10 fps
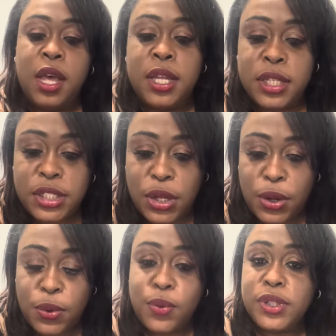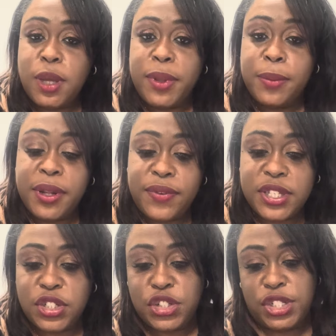So we're going to talk about the benefits
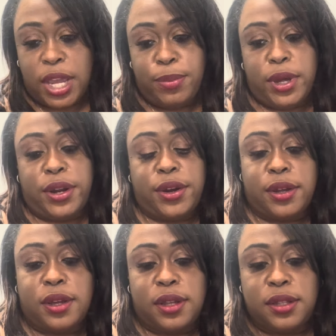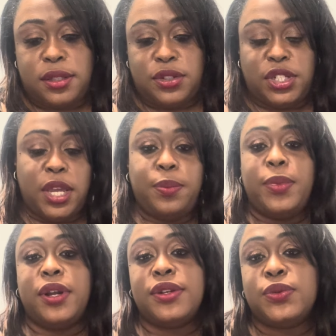of shea butter. So shea
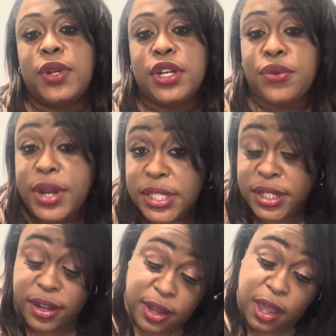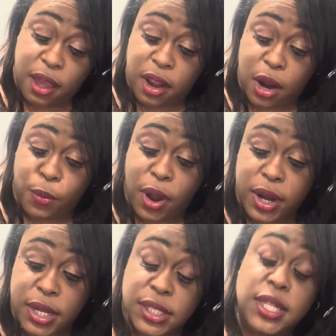butter is one of the ingredients in our
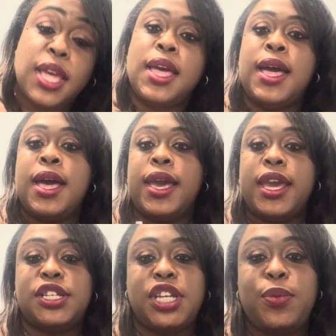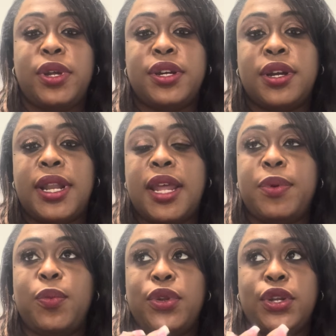products. And shea butter, a lot of
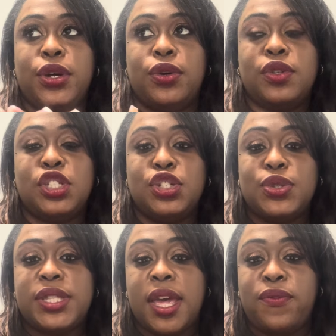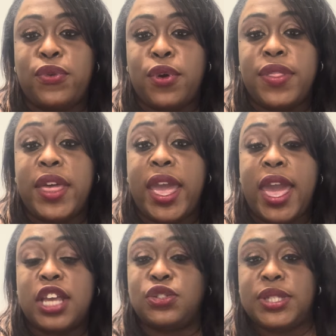people know to use that for the
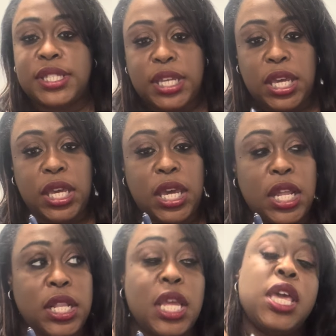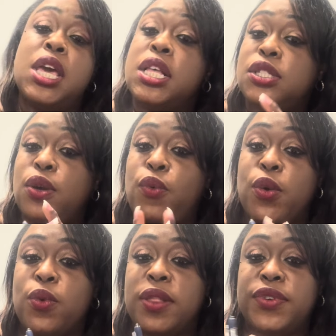extra skin. So it works
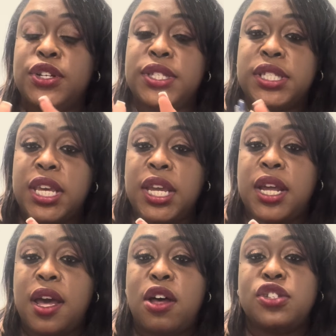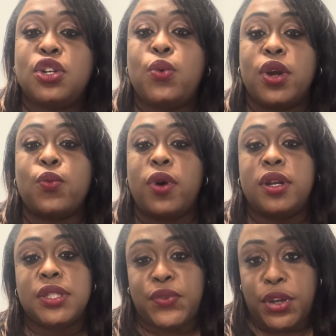wonders for your skin. It also works
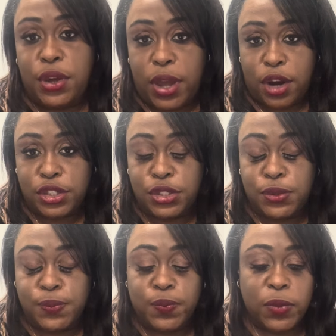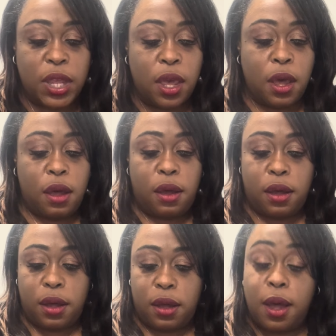wonders for your too.
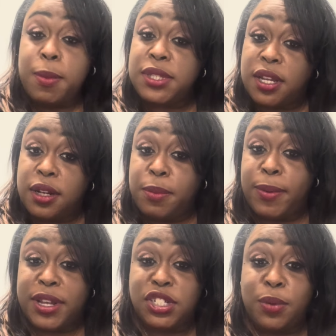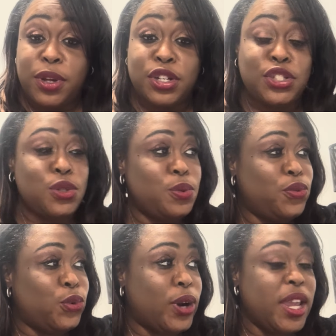I'm going to tell you a little bit about shea butter too
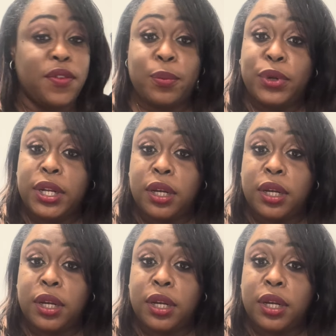before I even put in the